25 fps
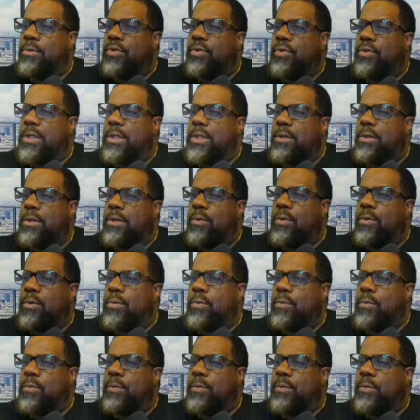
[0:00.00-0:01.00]

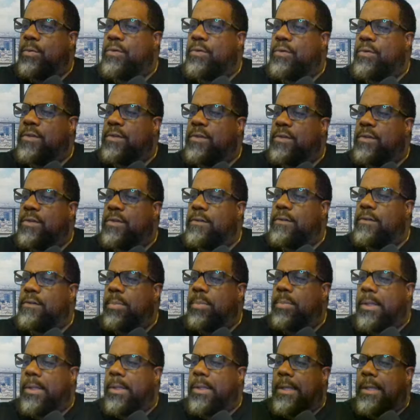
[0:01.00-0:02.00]
Geo restrictions
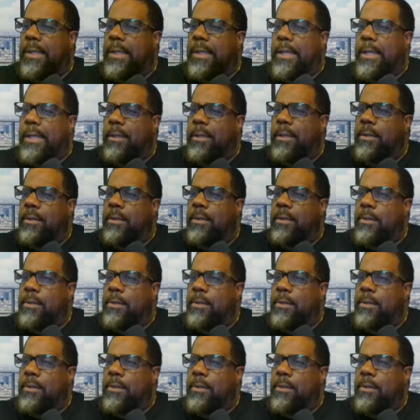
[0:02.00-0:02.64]
apply.